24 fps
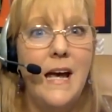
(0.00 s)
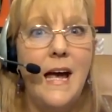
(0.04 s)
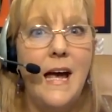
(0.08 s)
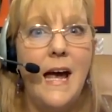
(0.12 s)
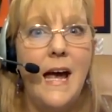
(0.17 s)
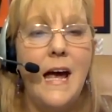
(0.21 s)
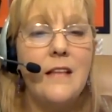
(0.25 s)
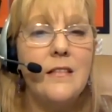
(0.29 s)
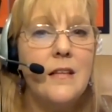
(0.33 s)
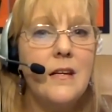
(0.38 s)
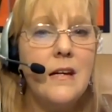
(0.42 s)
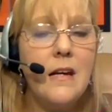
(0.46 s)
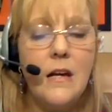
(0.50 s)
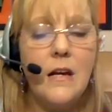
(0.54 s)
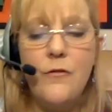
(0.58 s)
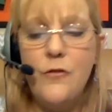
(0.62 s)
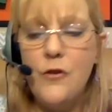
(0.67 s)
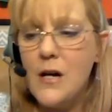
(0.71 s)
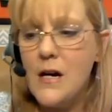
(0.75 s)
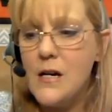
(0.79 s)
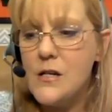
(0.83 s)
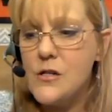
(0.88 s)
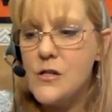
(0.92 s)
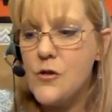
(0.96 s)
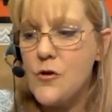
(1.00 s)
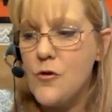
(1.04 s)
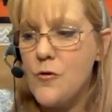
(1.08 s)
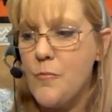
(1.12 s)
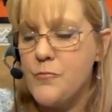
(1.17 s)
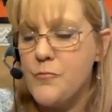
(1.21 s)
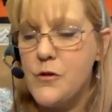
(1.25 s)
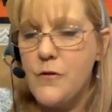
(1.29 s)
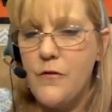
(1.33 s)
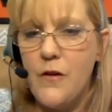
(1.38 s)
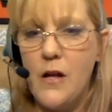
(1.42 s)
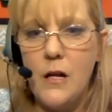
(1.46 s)
And think if you guys are
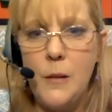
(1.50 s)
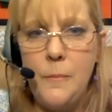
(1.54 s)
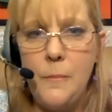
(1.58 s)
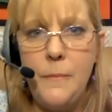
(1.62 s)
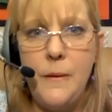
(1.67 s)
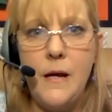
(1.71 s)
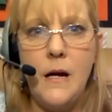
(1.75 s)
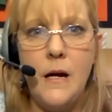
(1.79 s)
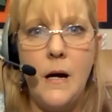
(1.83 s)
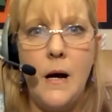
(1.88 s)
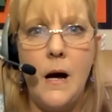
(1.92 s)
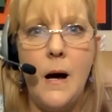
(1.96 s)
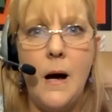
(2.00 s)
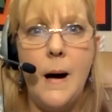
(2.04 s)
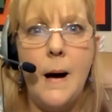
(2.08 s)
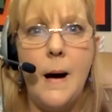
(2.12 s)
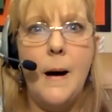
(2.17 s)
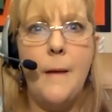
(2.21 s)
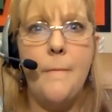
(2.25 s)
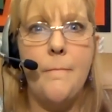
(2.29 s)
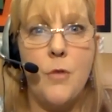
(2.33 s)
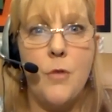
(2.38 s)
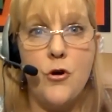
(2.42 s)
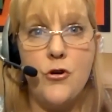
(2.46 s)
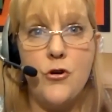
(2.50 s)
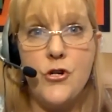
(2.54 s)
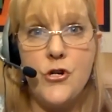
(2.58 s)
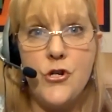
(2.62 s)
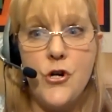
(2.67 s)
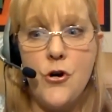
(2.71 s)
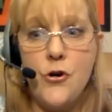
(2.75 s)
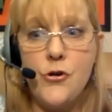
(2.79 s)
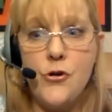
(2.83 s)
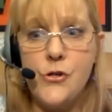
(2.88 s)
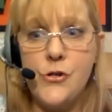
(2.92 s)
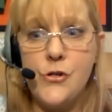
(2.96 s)
developing uh, merch
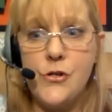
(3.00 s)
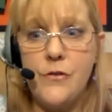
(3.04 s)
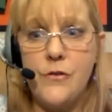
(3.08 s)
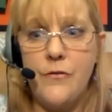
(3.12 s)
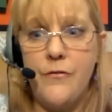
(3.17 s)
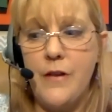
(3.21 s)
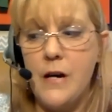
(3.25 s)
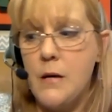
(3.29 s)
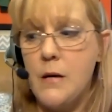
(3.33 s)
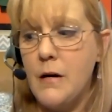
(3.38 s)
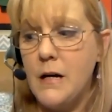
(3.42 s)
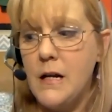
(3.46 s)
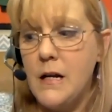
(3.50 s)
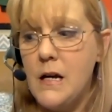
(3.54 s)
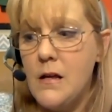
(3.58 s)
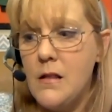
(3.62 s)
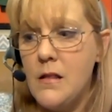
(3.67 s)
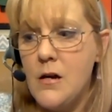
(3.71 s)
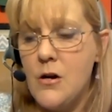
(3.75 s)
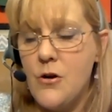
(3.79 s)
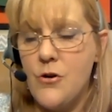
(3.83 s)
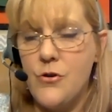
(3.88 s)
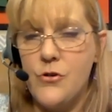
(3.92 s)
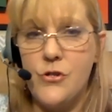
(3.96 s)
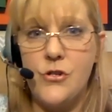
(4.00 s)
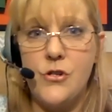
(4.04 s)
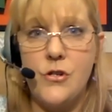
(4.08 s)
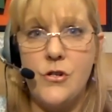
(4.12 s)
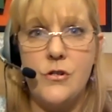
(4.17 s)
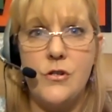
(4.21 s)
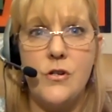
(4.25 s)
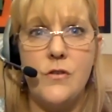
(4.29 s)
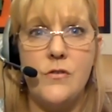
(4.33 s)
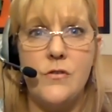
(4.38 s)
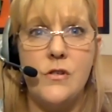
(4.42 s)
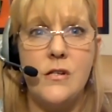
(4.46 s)
shirts, if anybody in there is
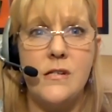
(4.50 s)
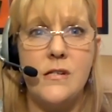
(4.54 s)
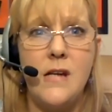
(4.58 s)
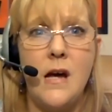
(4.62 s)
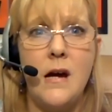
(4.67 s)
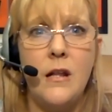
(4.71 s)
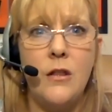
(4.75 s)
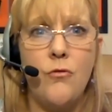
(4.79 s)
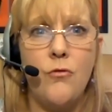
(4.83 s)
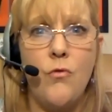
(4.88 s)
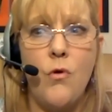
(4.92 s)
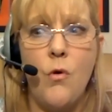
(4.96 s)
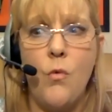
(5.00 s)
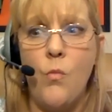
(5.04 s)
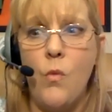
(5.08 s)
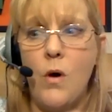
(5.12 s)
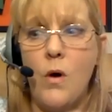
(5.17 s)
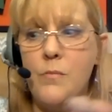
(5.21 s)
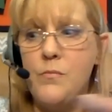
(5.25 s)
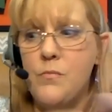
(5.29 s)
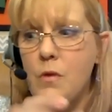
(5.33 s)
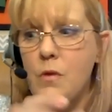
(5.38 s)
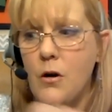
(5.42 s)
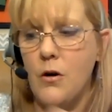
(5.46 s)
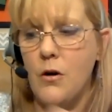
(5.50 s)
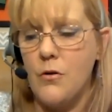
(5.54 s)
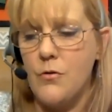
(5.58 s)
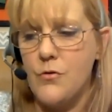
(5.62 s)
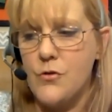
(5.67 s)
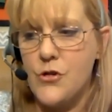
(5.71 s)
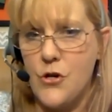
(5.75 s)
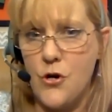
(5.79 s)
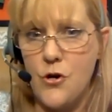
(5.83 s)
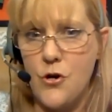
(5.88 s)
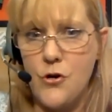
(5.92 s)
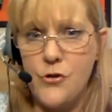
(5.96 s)
d- designing their own web or
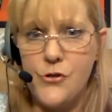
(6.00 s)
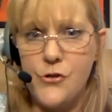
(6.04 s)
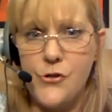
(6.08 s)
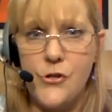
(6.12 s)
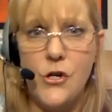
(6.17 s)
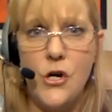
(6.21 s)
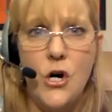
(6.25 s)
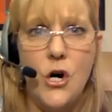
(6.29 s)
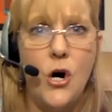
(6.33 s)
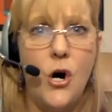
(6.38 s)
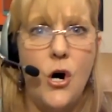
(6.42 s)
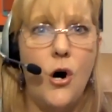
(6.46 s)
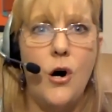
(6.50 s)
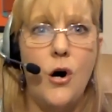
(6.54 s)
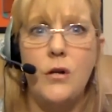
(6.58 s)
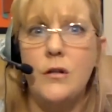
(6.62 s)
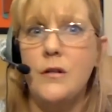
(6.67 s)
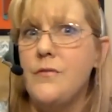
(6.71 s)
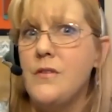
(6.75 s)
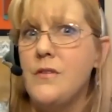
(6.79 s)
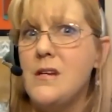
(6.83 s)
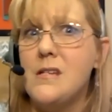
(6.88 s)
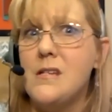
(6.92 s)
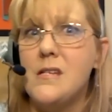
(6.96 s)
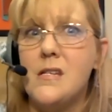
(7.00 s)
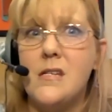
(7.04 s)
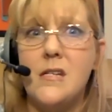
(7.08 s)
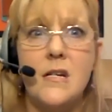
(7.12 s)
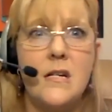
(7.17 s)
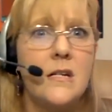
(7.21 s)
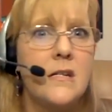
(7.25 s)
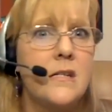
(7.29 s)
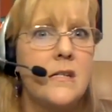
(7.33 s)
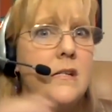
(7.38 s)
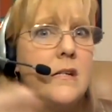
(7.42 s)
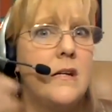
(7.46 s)
shirts, all of these
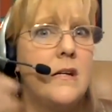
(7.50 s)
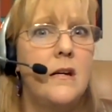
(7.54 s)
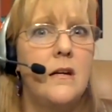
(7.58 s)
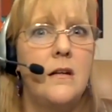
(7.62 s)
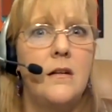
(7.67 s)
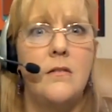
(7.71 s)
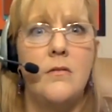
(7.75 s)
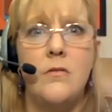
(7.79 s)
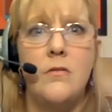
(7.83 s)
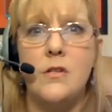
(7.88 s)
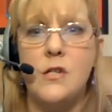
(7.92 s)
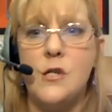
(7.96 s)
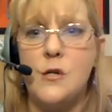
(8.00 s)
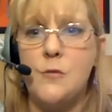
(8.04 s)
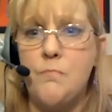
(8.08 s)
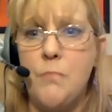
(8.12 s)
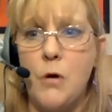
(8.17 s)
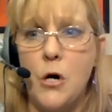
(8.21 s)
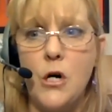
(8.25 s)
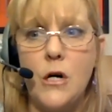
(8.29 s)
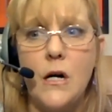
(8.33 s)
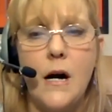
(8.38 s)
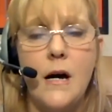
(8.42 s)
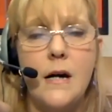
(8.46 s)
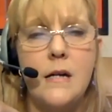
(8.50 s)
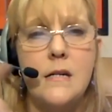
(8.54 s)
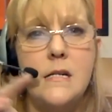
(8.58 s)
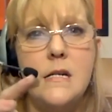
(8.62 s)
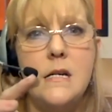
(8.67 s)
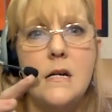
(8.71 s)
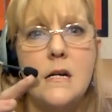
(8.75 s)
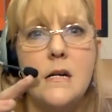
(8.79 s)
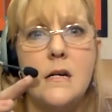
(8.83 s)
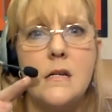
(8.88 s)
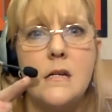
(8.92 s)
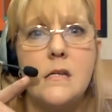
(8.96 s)
things can spark
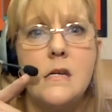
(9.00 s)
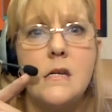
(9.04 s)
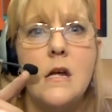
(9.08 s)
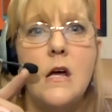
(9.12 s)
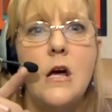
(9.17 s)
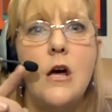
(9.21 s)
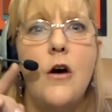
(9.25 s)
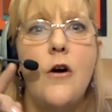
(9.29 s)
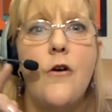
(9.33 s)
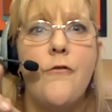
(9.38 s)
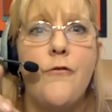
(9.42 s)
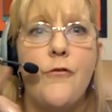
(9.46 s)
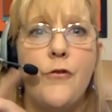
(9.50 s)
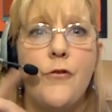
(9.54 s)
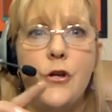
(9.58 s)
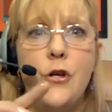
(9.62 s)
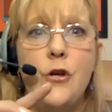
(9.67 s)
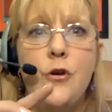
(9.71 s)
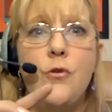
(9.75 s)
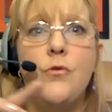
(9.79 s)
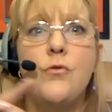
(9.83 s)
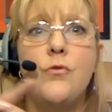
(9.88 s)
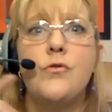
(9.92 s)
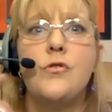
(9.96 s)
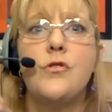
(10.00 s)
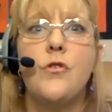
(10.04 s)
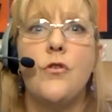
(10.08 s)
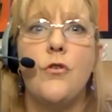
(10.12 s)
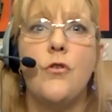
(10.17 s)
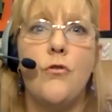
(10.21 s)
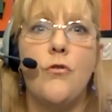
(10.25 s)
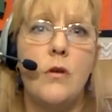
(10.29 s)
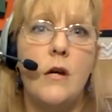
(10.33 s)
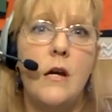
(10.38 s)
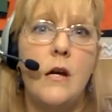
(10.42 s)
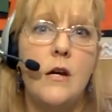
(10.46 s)
ideas for you to
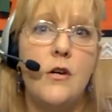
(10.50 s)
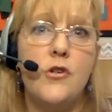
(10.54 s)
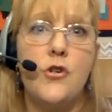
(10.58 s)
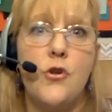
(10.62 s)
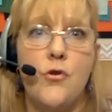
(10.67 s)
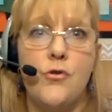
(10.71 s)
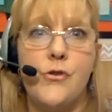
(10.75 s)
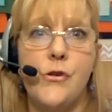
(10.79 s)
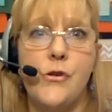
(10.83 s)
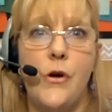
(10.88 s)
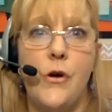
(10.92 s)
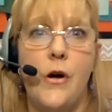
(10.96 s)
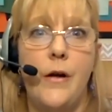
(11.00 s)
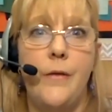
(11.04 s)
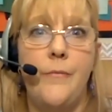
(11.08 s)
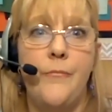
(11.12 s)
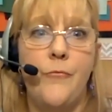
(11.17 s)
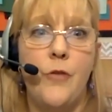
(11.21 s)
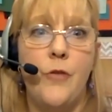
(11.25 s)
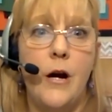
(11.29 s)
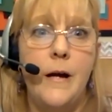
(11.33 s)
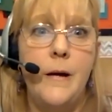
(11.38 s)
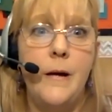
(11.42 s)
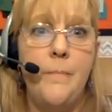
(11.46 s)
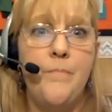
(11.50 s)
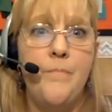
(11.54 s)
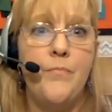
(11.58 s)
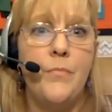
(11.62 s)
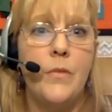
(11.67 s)
create shirts on, right?